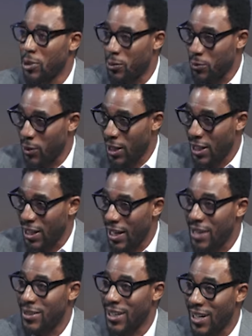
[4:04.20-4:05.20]
of Sri Lanka
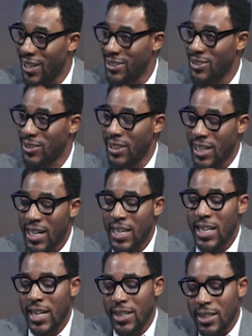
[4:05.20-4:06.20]
as a country,
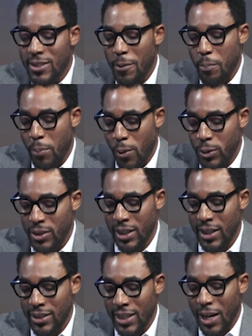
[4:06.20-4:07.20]
it is
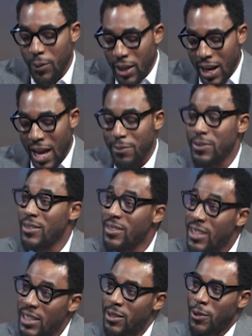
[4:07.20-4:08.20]
important that we have
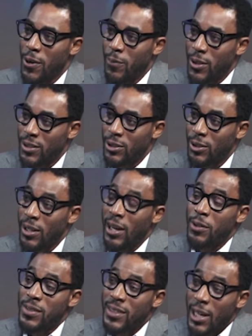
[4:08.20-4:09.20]
this conversation
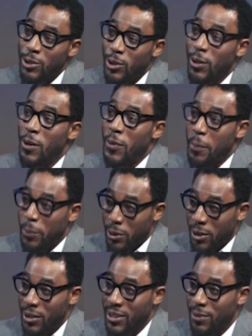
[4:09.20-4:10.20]
around sexual and
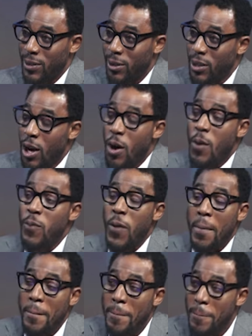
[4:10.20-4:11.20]
reproductive health for
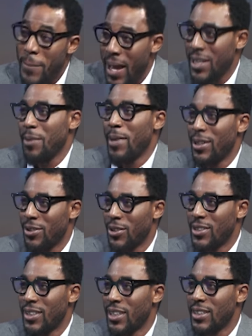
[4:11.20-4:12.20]
many, many
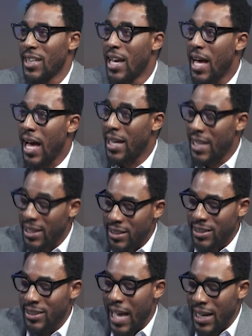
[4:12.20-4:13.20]
reasons. And
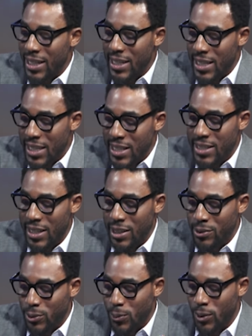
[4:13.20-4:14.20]
that keys
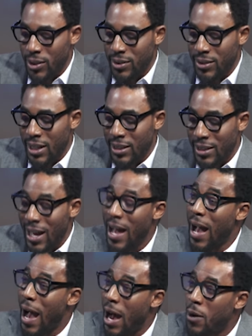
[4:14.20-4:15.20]
into understanding
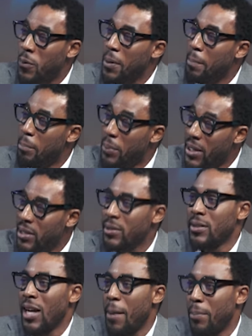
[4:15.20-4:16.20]
how we
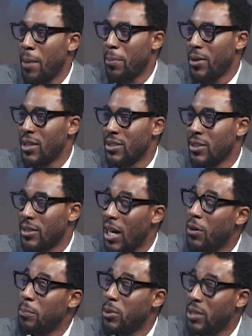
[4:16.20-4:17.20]
build our population, how
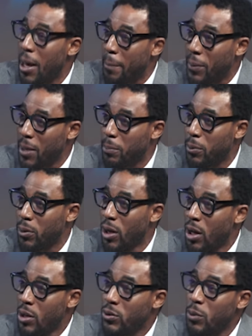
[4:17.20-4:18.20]
we build our people
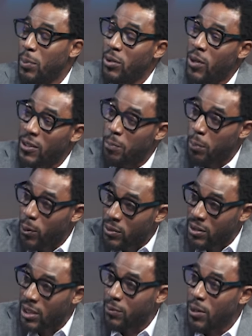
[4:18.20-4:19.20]
to be
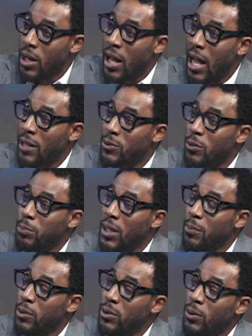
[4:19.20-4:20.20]
responsive and to be
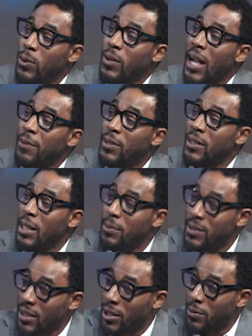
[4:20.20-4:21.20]
able to look after
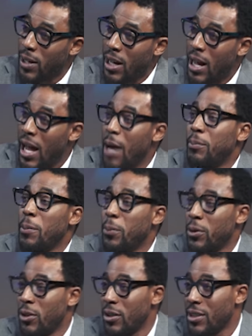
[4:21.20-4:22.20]
themselves and be
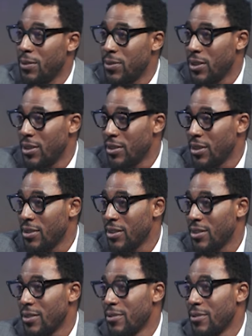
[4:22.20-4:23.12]
productive citizens.